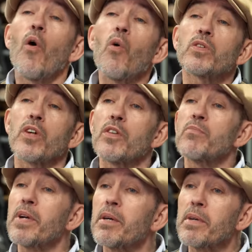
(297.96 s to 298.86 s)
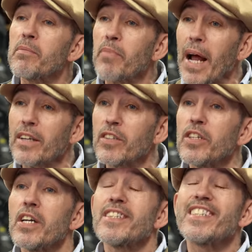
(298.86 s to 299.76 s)
Also, the premium
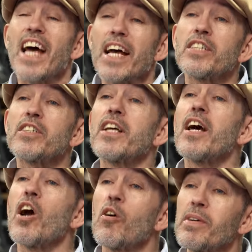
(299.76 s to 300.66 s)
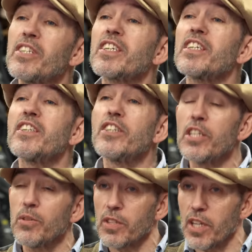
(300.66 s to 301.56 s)
brands test their helmets
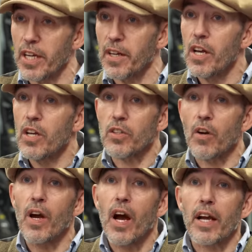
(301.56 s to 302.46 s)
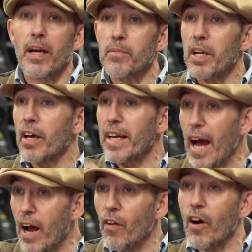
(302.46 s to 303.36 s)
continuously. So a company like
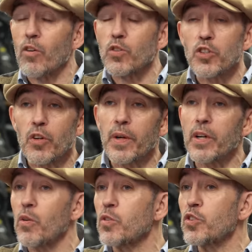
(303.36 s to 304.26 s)
Arai or Shoei or